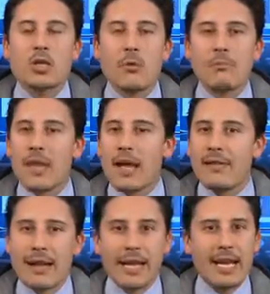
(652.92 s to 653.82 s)
So,
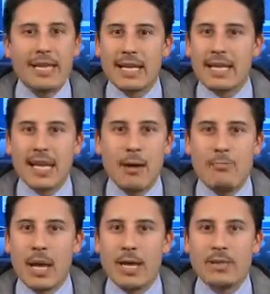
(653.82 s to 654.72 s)
like anything in
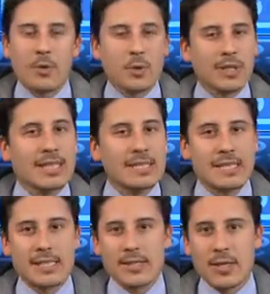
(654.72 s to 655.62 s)
campaigns, your
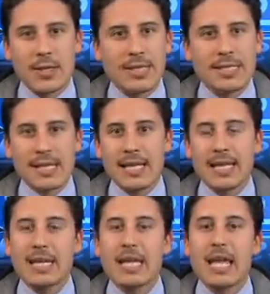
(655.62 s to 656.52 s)
list is as good as
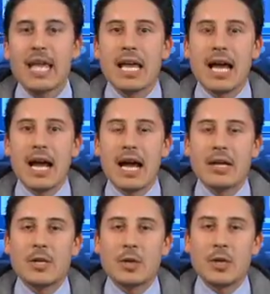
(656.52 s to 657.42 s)
anything.
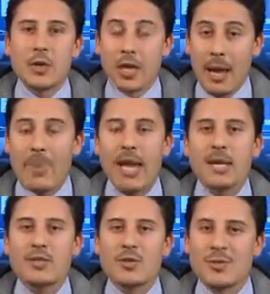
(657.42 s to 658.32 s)
Your
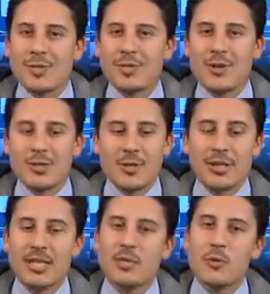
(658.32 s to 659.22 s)
campaign, excuse me, is as good as
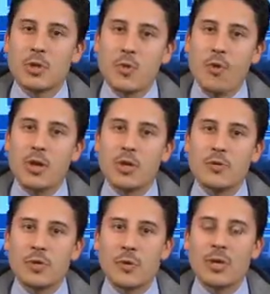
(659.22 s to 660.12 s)
your list. So what you want to
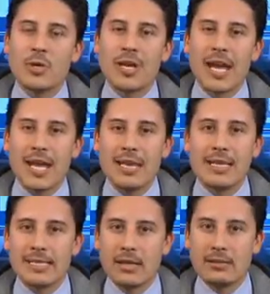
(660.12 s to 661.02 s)
do is you want to create
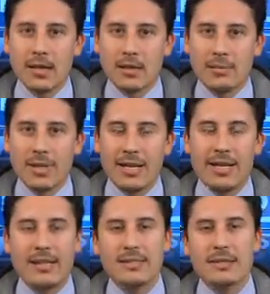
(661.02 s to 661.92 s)
an Excel document, and in